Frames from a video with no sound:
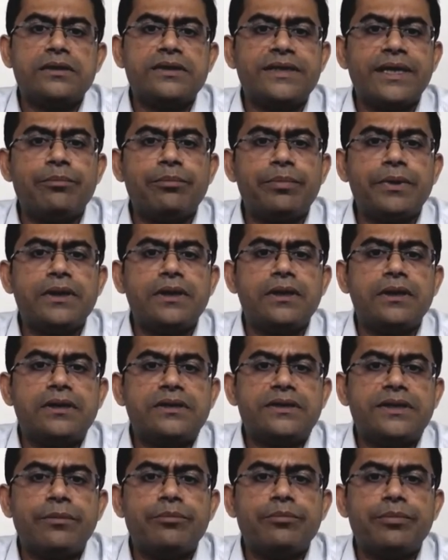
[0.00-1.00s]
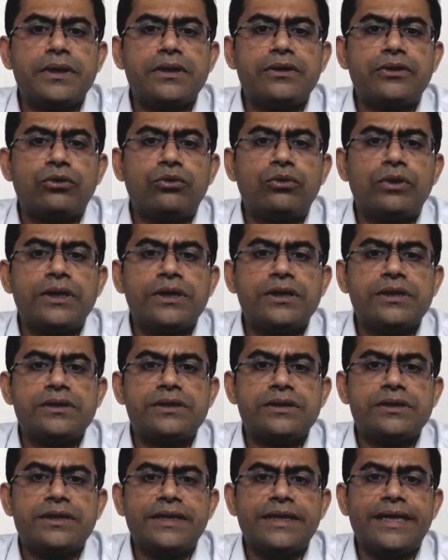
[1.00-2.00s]
simple rule
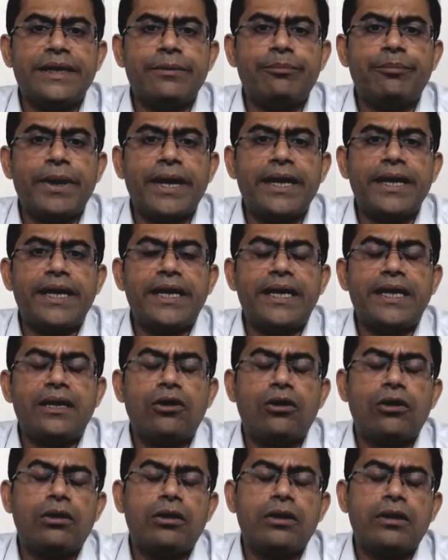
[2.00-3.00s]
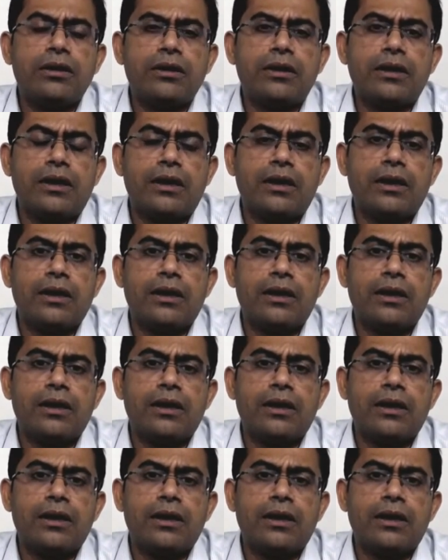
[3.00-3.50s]
is, depending on